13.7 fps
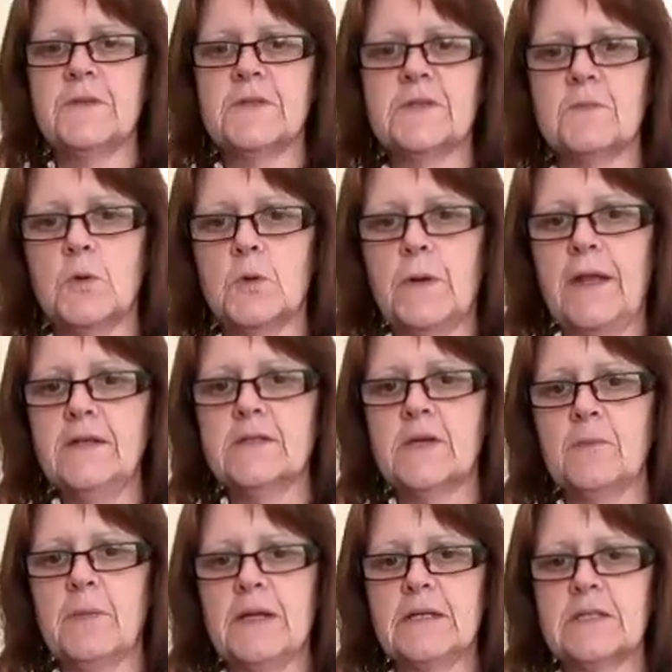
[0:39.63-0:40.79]
this morning, so I
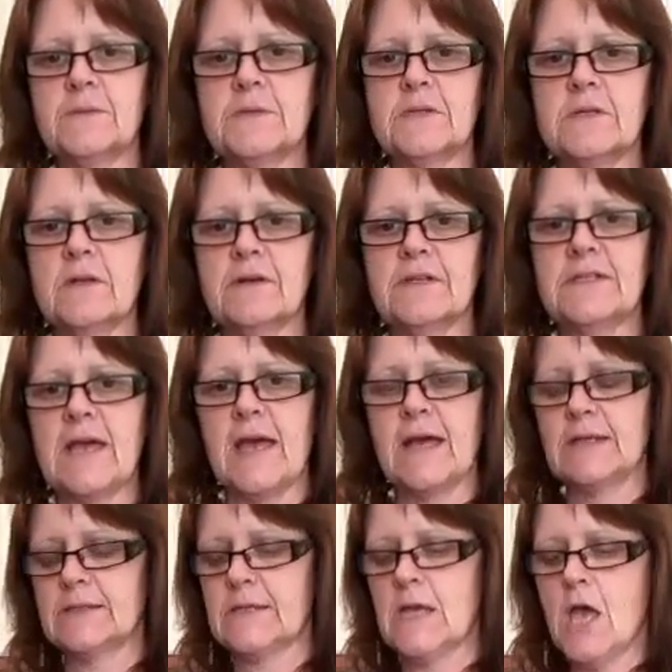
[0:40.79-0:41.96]
picked up some nice
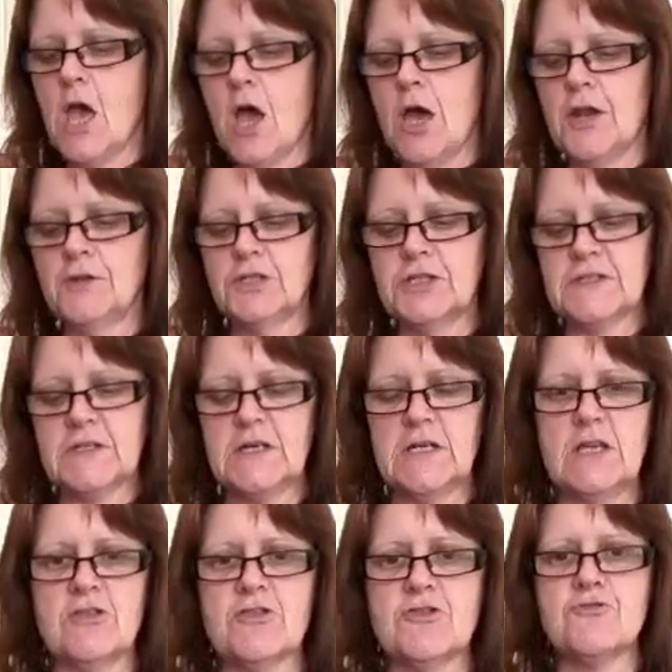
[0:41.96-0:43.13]
eggs, and I'm just going to
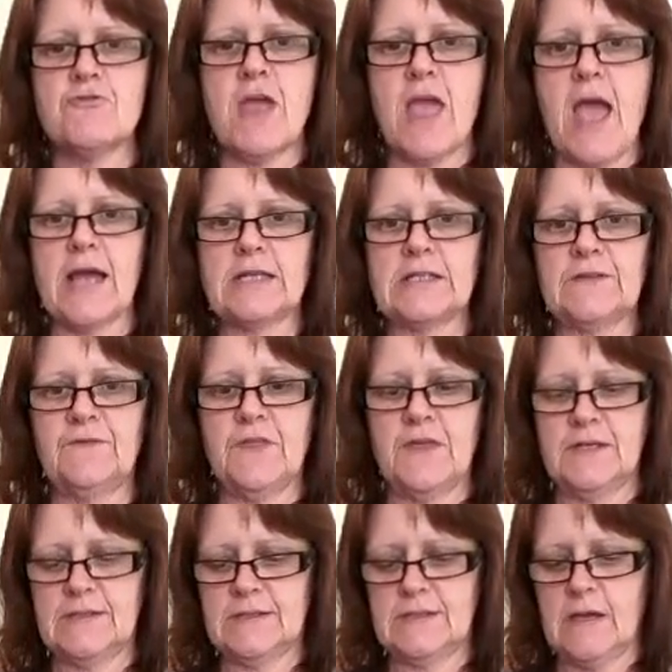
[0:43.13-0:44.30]
need 3 eggs for
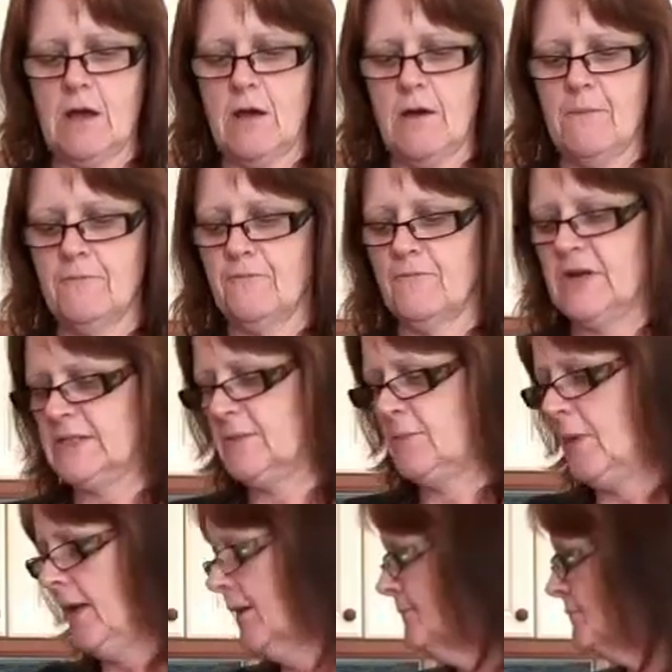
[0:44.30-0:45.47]
this
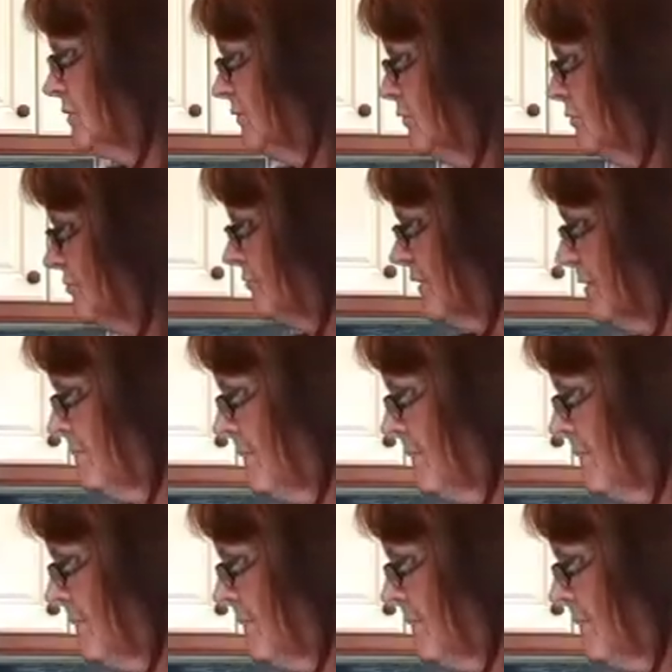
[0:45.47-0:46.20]
recipe. So I've got 3